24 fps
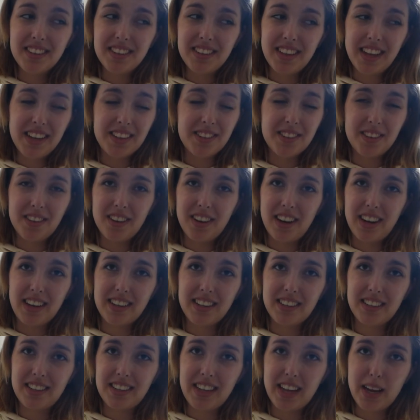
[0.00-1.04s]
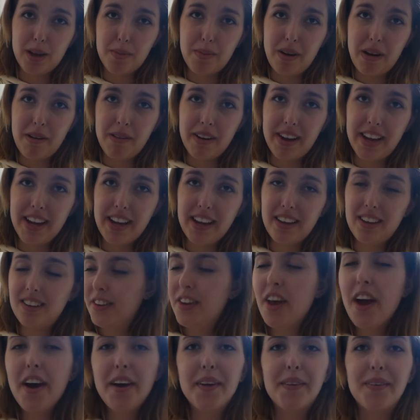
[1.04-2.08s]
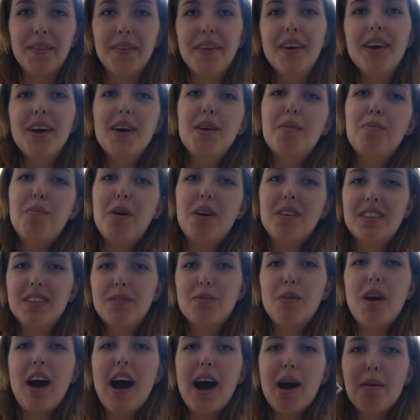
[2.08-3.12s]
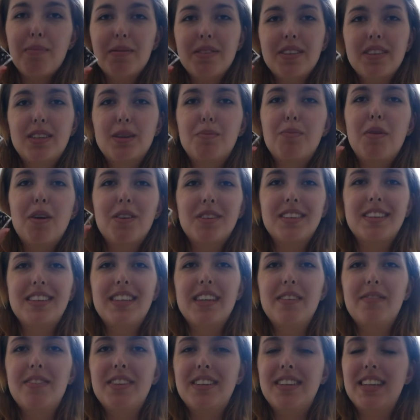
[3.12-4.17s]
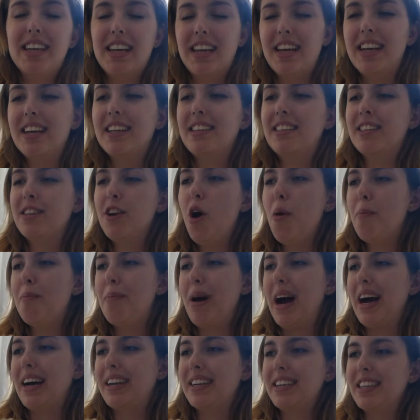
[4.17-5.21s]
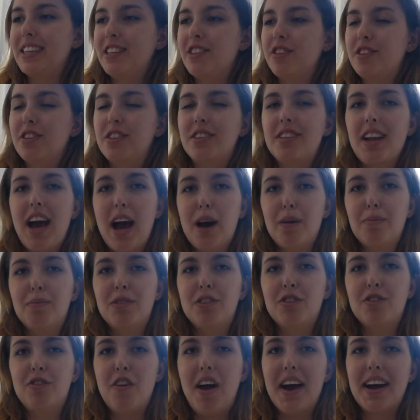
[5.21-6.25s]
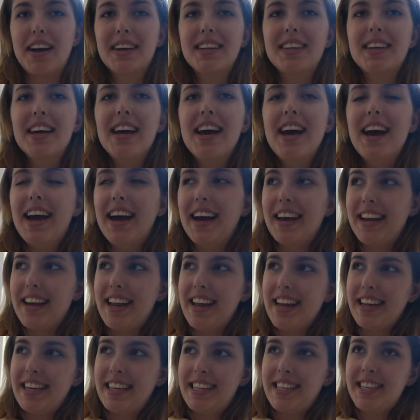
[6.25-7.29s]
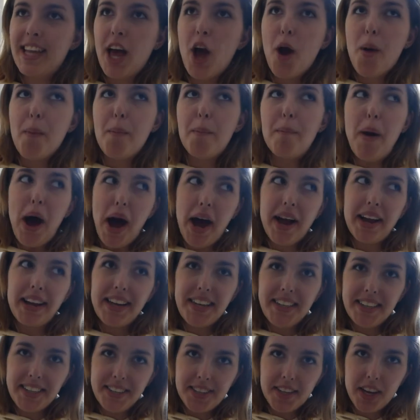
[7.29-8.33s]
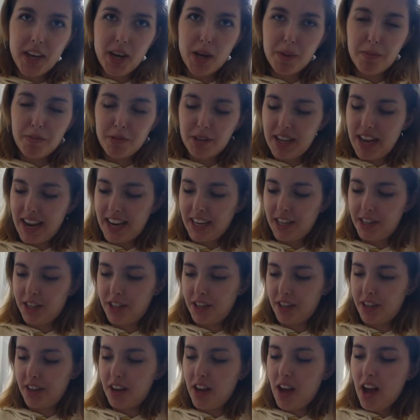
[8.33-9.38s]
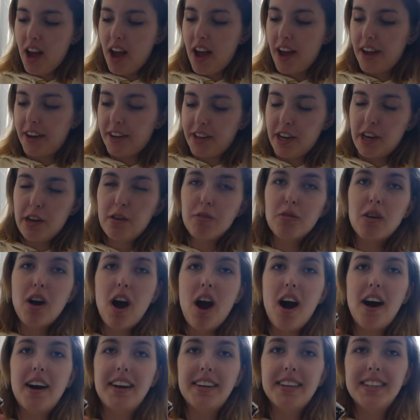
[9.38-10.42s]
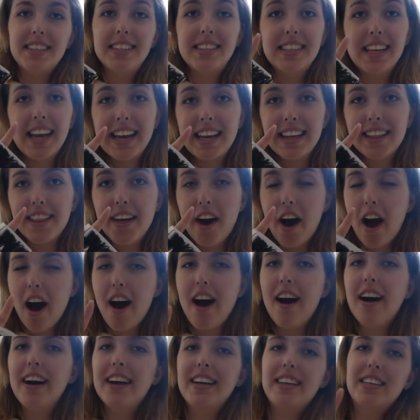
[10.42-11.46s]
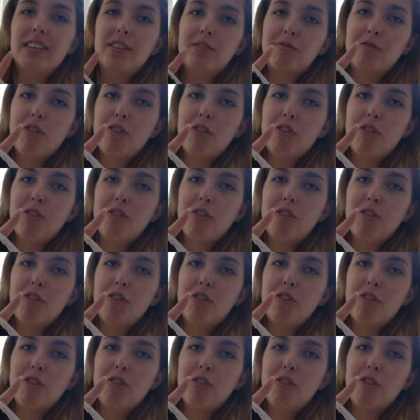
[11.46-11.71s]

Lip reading: That's all I can say about it. No, what happened to positivity? It's not bad, it's just abstract, and it's my interpretation, and you can't say that art is